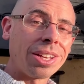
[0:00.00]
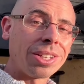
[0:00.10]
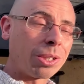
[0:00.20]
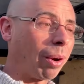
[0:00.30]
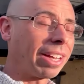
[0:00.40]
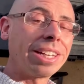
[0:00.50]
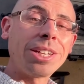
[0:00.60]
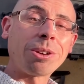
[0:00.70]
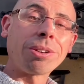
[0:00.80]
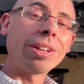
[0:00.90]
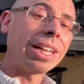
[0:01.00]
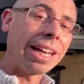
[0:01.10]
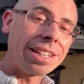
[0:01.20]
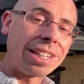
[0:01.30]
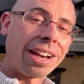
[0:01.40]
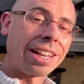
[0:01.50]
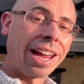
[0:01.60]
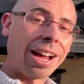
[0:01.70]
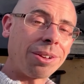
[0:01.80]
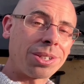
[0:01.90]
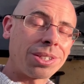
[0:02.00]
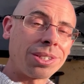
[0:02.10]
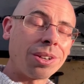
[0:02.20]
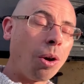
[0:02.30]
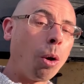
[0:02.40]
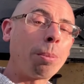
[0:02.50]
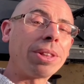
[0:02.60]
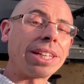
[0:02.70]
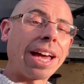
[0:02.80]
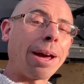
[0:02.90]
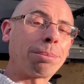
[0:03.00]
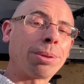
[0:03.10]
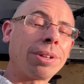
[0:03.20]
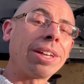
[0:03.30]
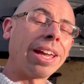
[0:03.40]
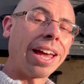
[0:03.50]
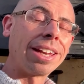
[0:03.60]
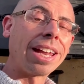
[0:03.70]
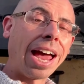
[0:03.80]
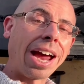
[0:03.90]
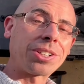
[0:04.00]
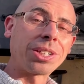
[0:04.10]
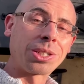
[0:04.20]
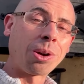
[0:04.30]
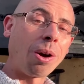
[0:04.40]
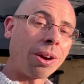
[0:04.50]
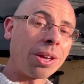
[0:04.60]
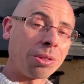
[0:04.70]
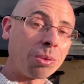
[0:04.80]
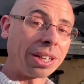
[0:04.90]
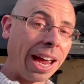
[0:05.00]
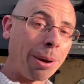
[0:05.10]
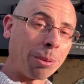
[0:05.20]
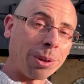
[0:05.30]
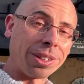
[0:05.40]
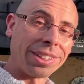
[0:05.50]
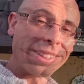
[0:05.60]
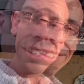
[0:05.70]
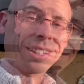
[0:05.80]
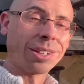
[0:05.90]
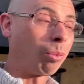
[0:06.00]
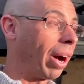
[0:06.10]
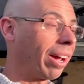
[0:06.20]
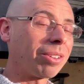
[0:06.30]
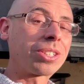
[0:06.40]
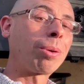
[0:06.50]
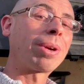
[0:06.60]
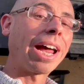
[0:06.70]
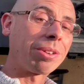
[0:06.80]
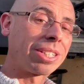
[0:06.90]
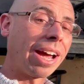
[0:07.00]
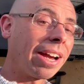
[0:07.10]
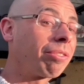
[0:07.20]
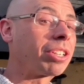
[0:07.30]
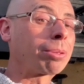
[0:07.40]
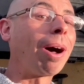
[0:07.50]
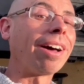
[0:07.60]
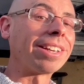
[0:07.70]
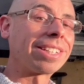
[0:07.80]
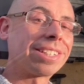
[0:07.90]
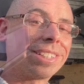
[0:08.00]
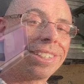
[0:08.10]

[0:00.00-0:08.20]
So I can hear inside of the house, open the app, and actually talk through the camera while someone outside responds.